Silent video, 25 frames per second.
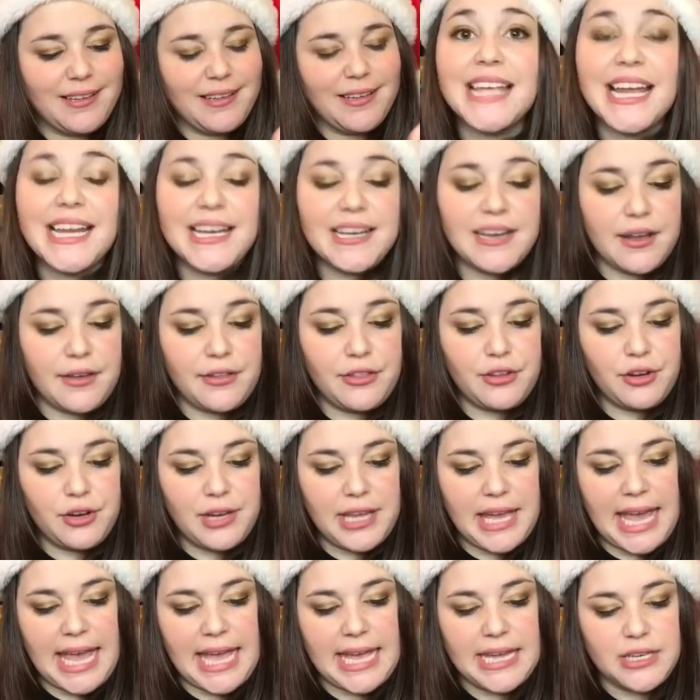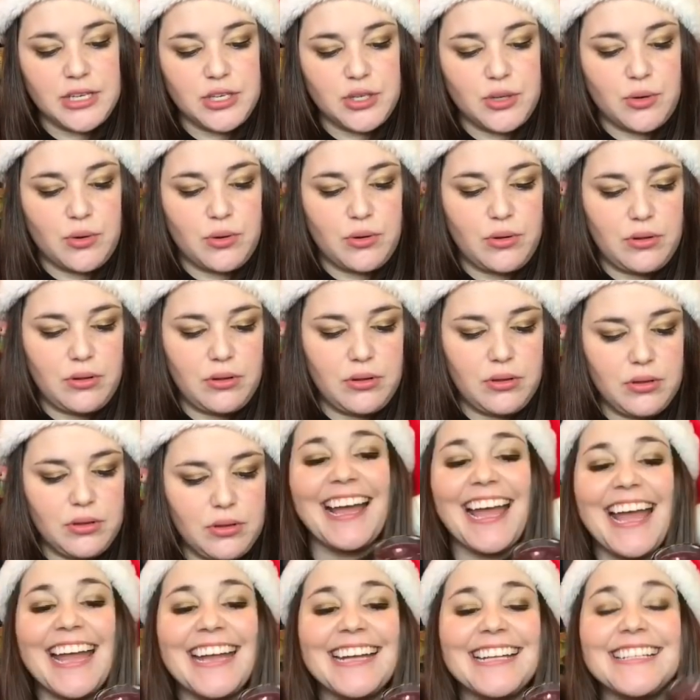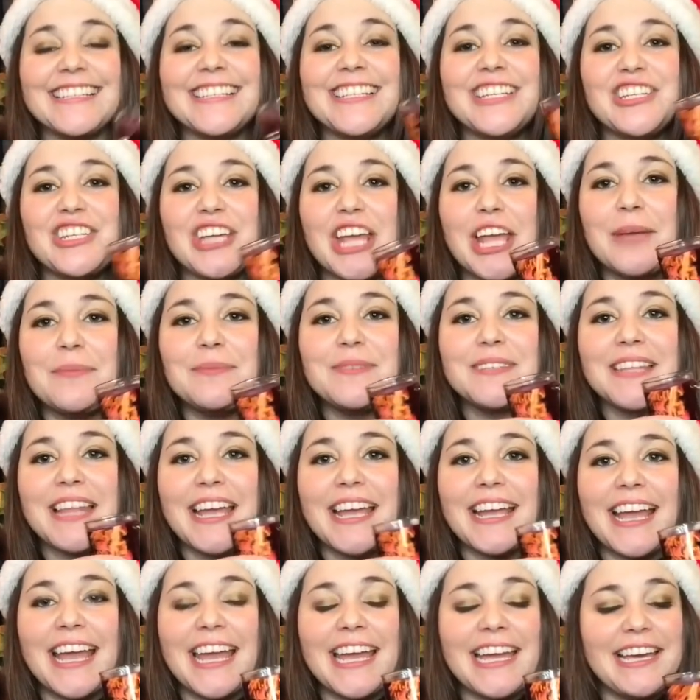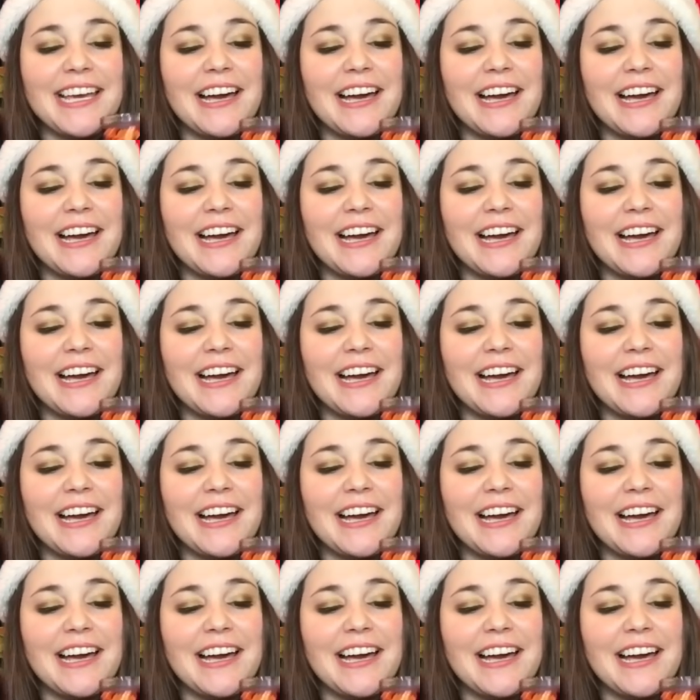It's another candle and it's shaped like a